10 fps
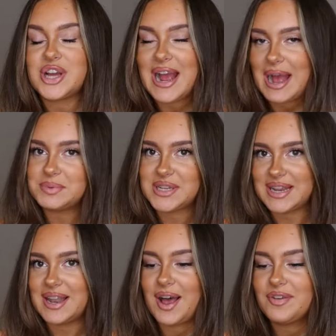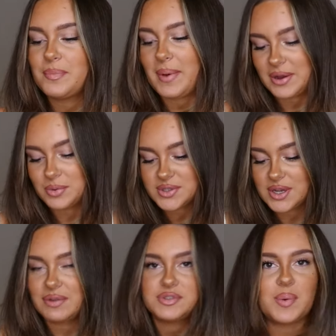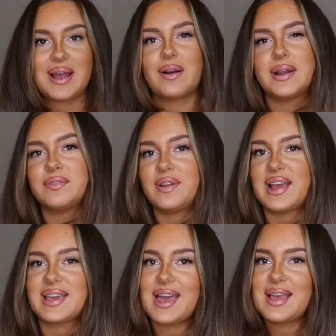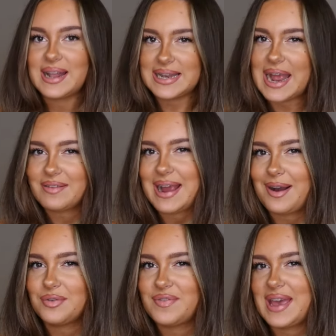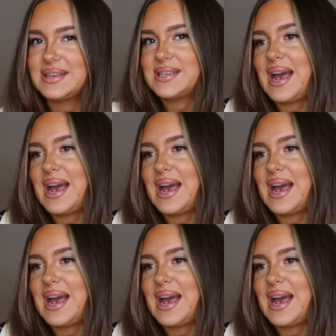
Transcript: I absolutely love. But I also love to wear kind of like layery outfits.